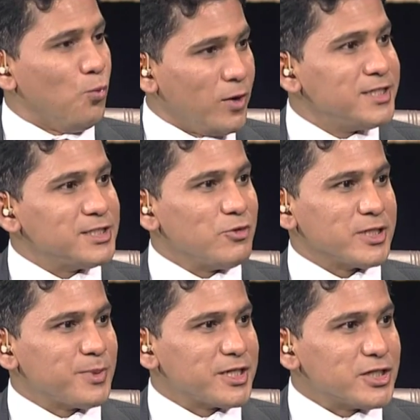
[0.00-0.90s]
What is your
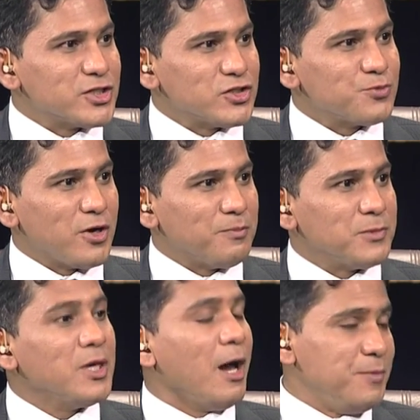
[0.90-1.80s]
expectations
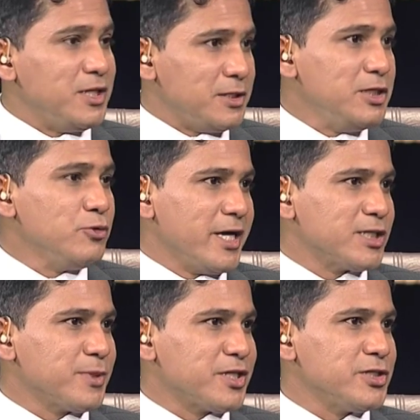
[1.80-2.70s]
from the, UK
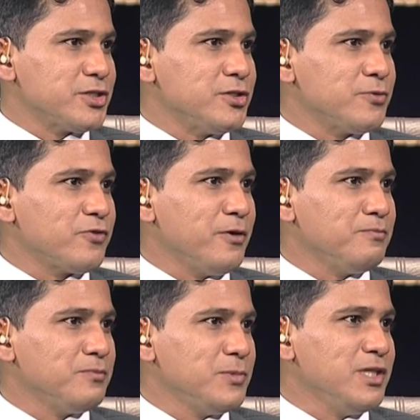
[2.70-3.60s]
expectation
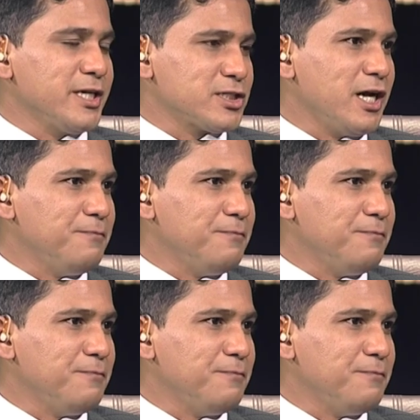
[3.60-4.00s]
from the next